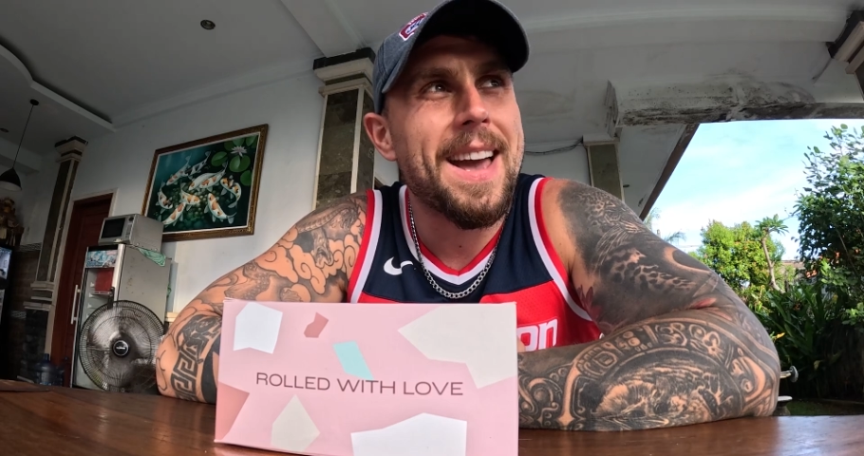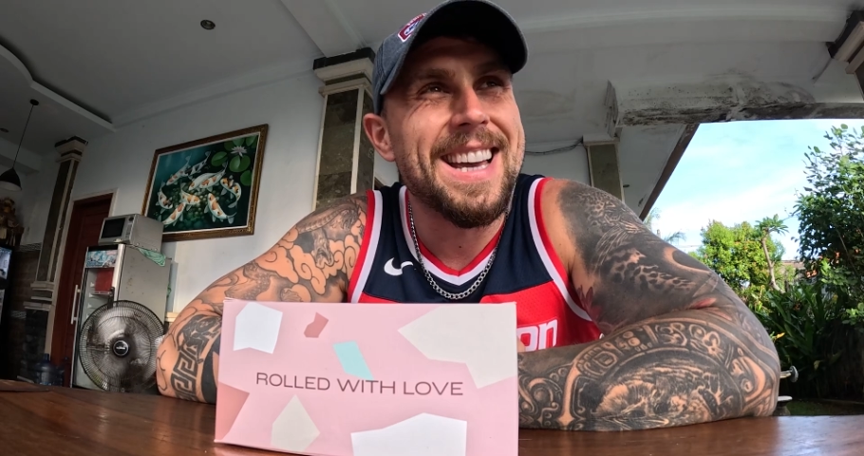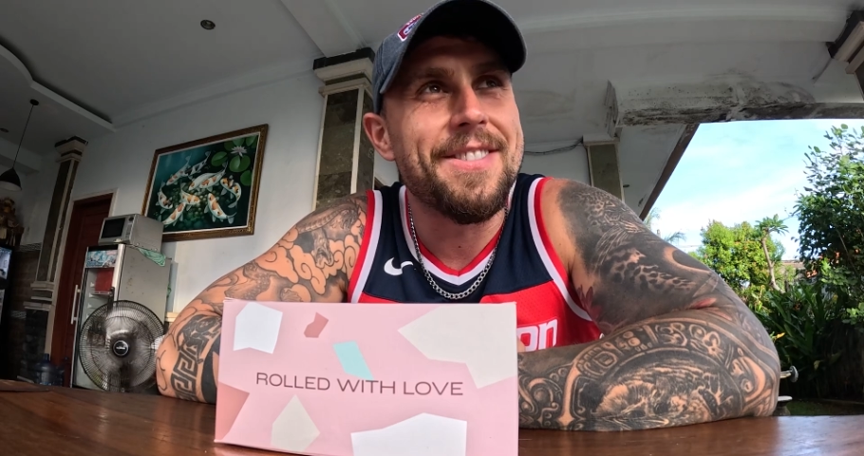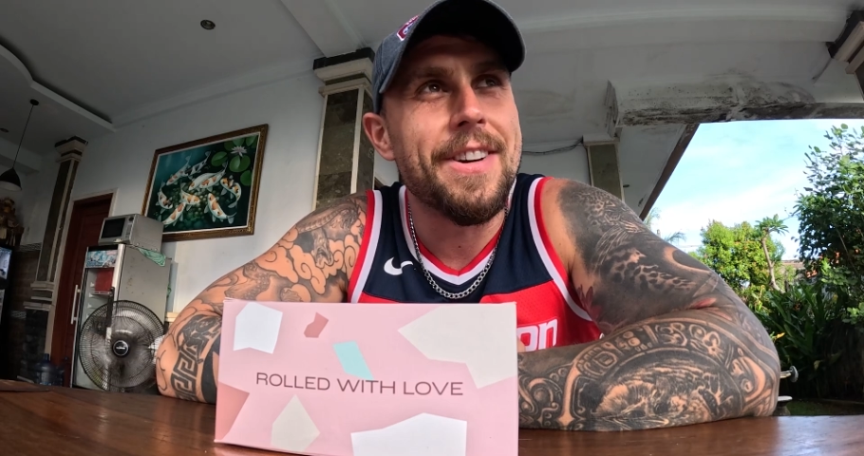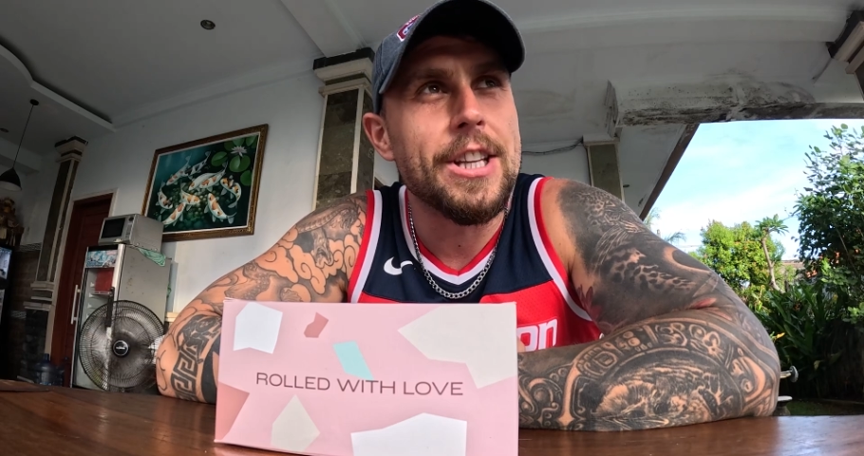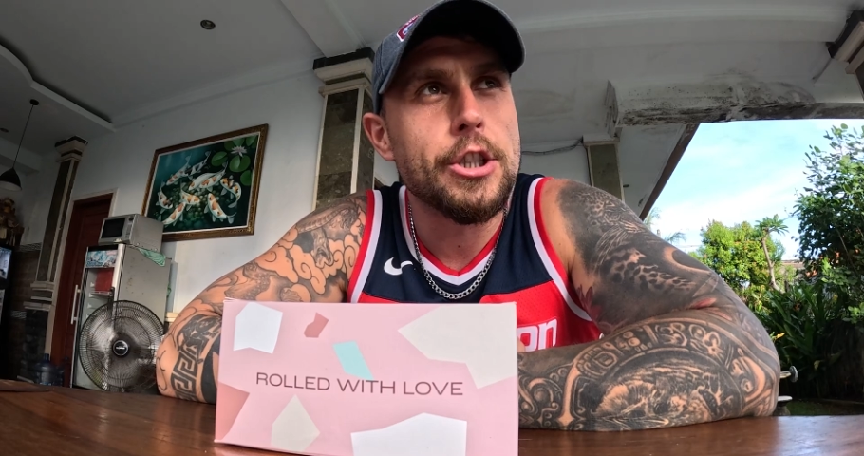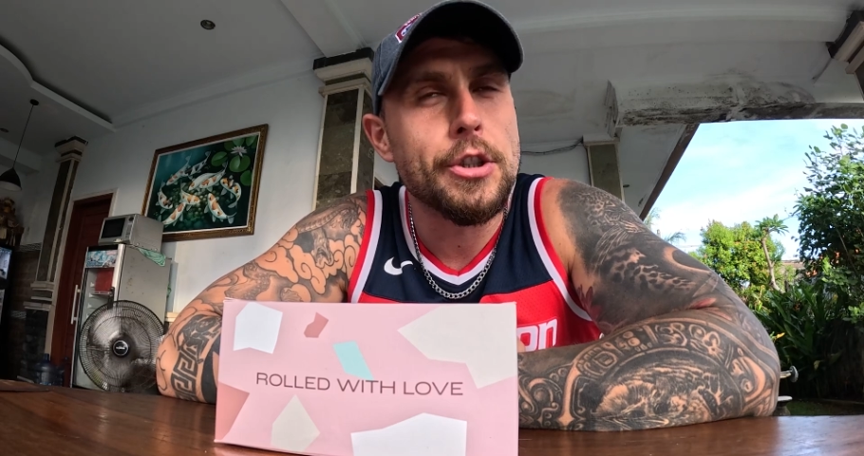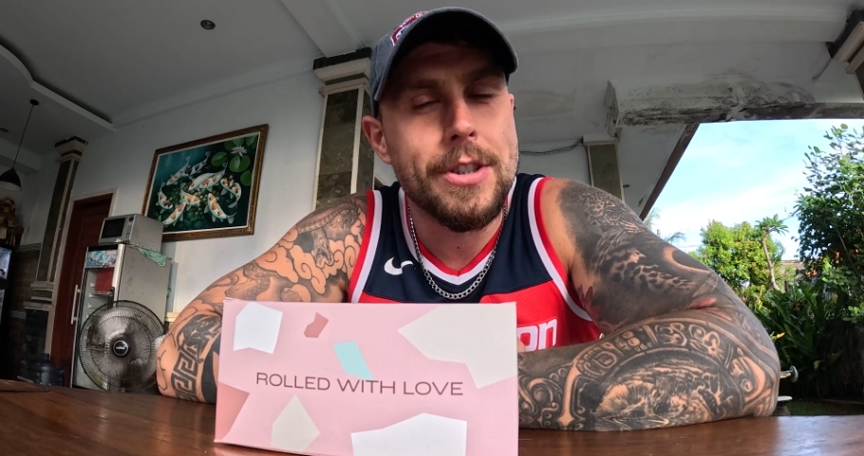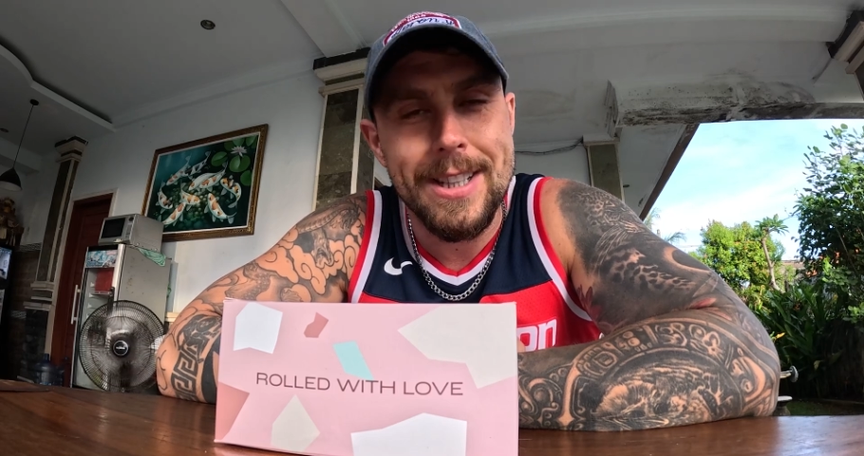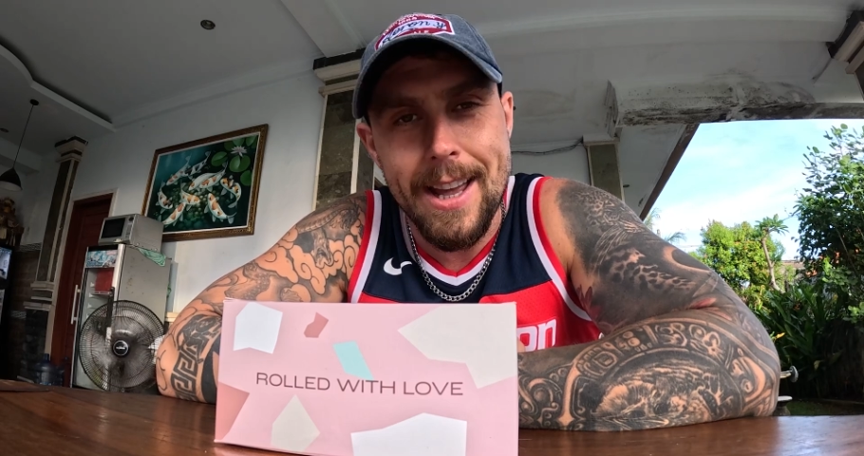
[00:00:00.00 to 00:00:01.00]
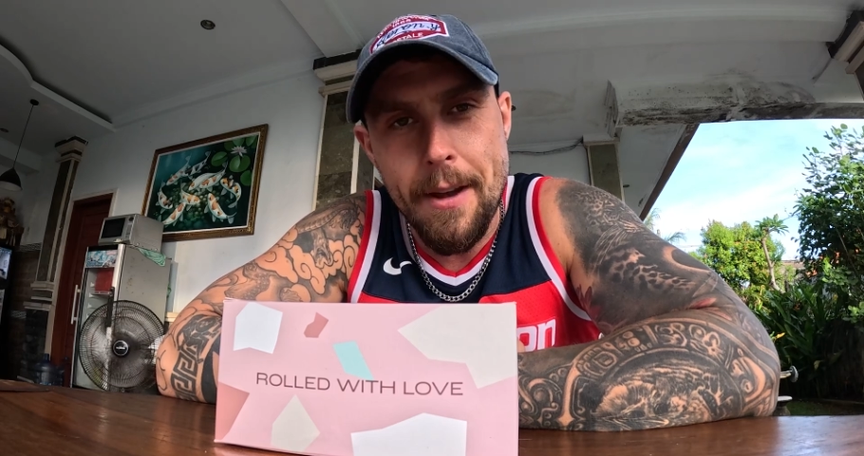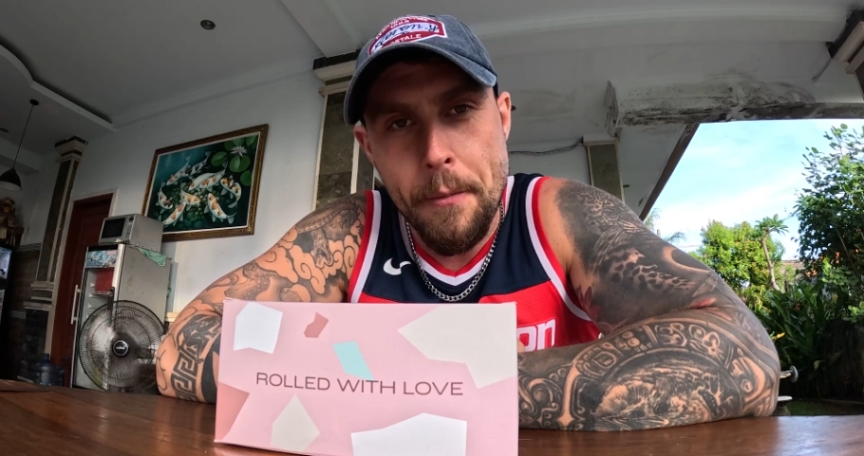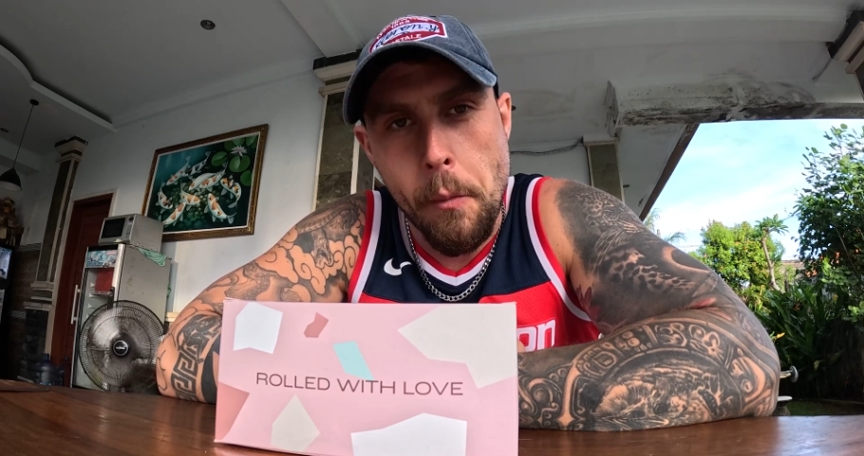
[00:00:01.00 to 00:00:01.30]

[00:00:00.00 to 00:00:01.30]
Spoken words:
adventures today.